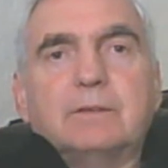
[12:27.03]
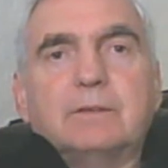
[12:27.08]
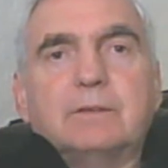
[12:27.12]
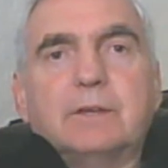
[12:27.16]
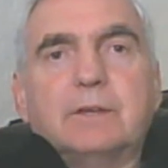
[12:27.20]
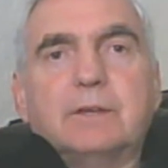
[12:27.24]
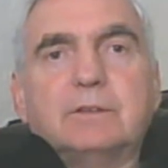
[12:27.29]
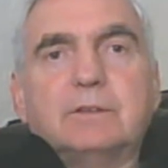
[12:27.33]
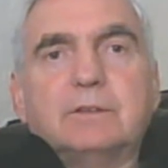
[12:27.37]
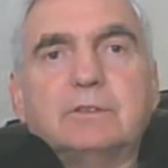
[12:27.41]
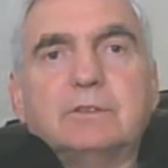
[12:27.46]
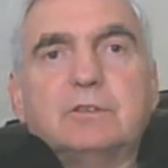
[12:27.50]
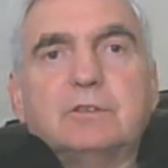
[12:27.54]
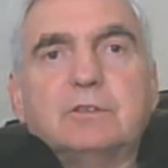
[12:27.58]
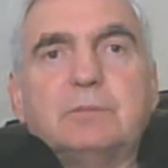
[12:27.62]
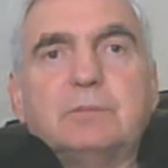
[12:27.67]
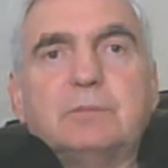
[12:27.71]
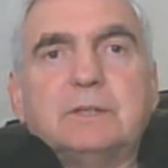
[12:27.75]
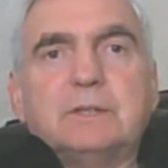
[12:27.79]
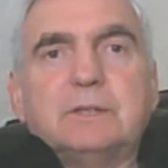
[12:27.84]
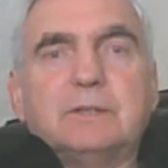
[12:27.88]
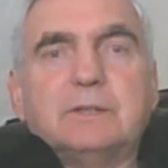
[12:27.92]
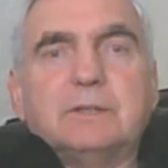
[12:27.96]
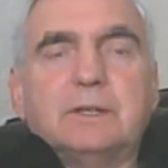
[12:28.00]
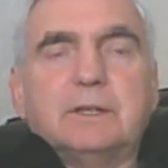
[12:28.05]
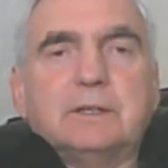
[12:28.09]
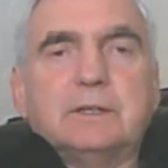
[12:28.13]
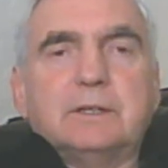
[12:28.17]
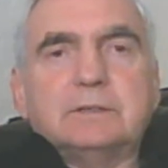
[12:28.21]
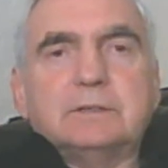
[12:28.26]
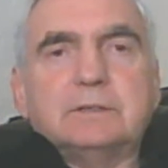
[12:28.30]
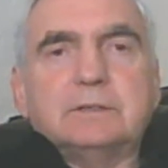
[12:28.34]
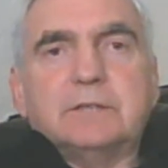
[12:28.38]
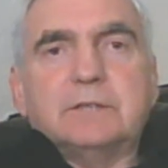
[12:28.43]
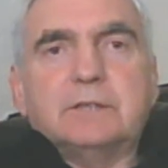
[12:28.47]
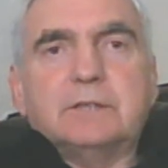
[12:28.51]
saying, you've been
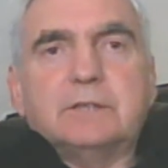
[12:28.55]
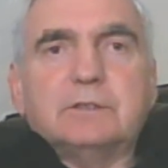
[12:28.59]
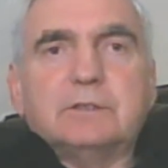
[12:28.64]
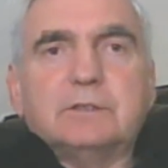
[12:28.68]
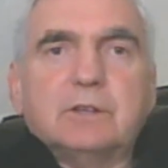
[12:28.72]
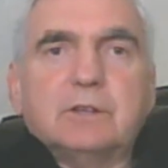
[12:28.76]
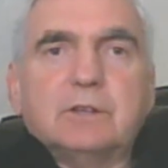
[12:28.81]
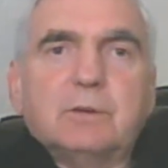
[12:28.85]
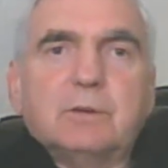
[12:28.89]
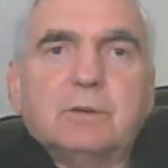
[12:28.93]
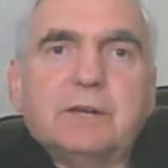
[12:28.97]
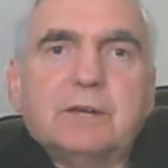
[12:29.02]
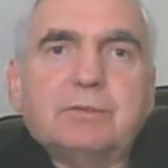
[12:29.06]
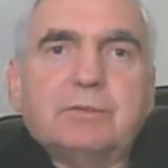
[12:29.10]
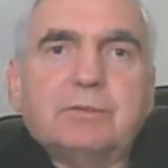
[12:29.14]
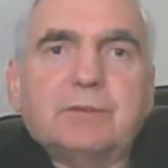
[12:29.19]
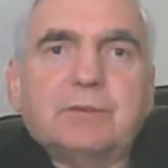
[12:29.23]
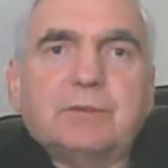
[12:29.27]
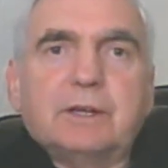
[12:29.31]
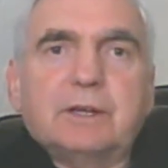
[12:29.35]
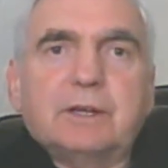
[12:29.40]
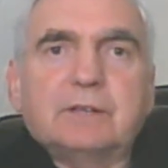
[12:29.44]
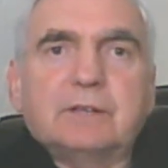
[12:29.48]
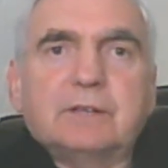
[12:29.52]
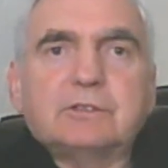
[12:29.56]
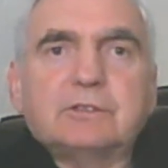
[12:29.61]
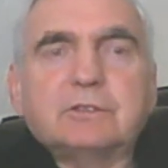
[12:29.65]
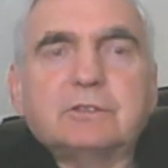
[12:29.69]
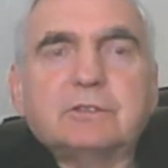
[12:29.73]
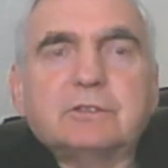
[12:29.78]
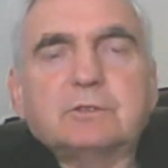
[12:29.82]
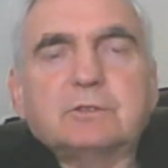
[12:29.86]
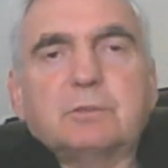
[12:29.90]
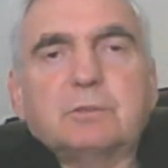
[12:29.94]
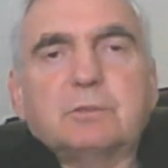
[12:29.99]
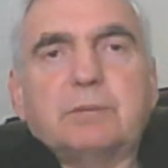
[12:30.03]
hitting your wife and
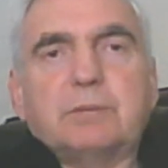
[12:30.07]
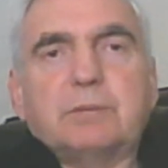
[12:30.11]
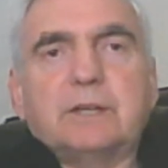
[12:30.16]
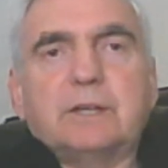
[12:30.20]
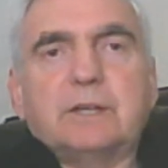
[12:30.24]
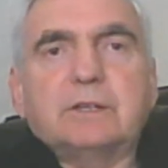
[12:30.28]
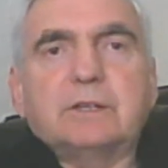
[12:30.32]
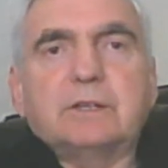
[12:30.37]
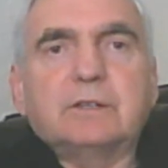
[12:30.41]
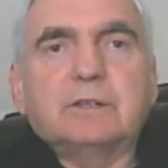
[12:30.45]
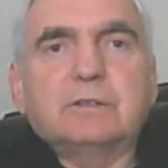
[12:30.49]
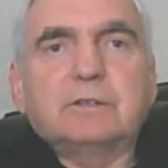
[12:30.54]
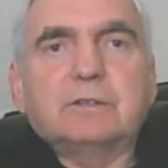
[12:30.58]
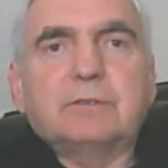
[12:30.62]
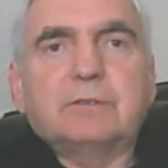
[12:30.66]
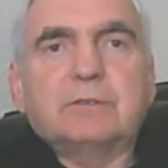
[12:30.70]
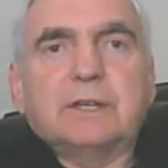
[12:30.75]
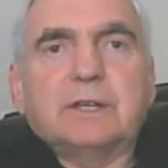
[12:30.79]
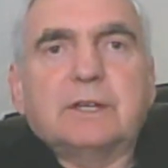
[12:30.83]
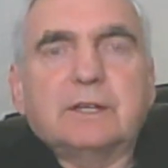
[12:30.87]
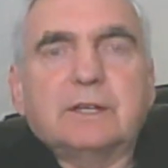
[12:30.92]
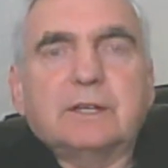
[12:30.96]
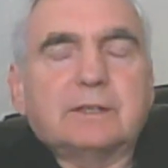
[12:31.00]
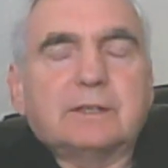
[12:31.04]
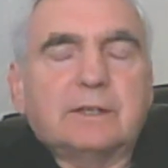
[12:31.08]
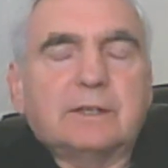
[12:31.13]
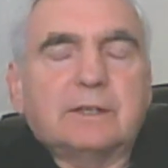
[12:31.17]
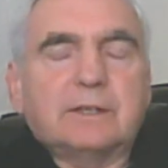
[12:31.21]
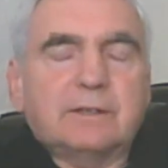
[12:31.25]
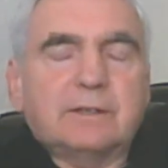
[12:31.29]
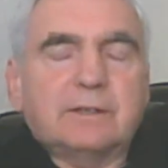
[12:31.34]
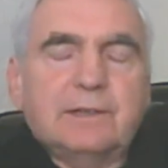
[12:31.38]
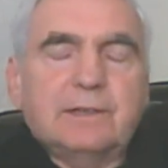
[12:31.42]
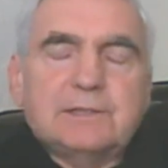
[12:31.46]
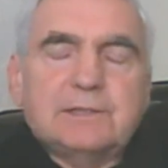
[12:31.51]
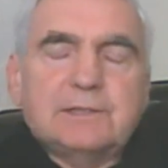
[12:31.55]
she's complaining, you're violent.
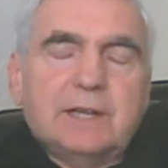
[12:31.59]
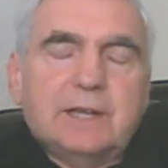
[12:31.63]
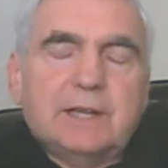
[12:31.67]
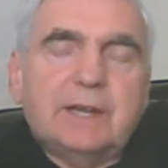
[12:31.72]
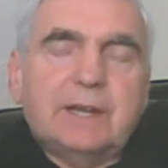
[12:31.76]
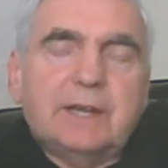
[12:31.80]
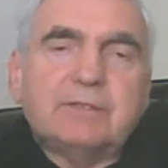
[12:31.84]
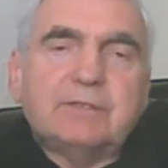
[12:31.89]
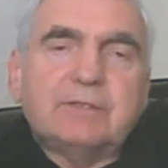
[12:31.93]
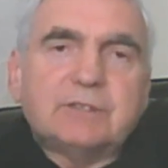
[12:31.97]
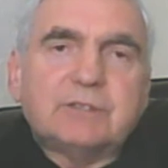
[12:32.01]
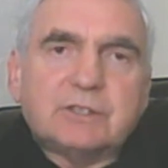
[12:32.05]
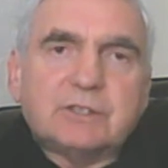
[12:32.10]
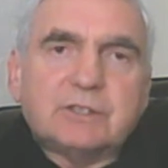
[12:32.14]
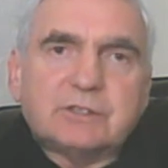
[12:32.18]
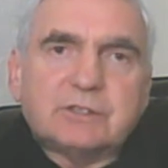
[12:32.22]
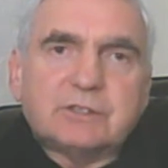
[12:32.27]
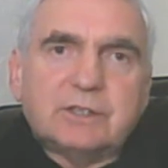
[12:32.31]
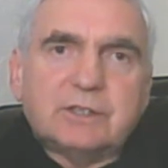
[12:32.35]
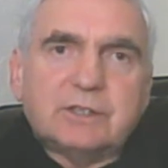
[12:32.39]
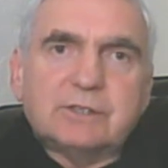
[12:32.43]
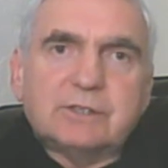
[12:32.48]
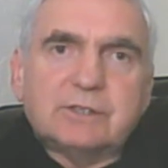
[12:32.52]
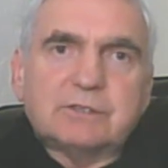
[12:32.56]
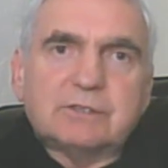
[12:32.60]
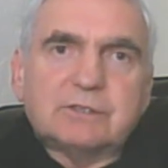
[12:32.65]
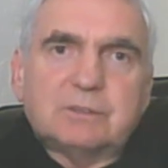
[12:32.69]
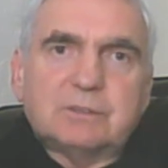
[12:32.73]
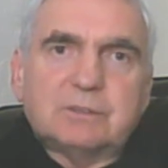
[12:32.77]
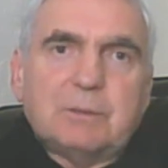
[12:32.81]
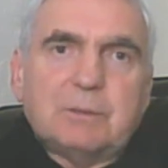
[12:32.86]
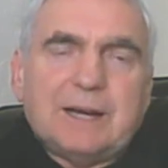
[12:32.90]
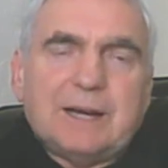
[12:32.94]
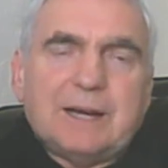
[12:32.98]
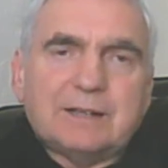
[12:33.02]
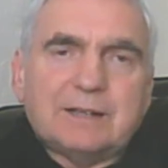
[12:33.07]
And I haven't touched her, there
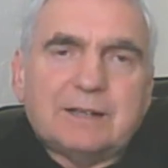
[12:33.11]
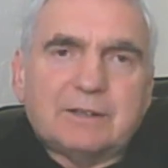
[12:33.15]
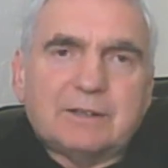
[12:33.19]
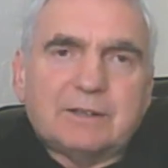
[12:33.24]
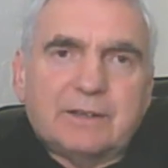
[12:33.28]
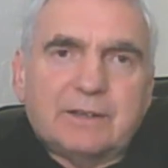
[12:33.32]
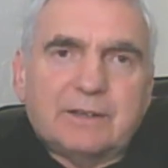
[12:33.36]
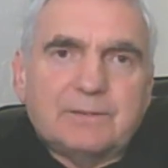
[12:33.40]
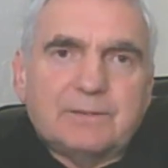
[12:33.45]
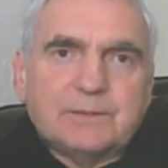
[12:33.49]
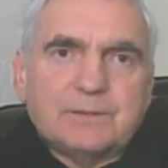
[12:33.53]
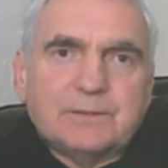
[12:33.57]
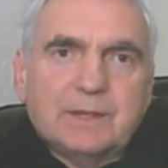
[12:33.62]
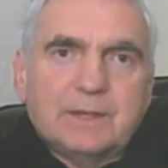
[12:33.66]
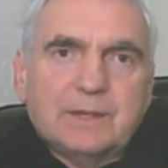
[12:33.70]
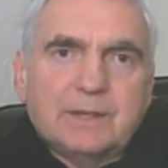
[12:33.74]
isn't a mark on her.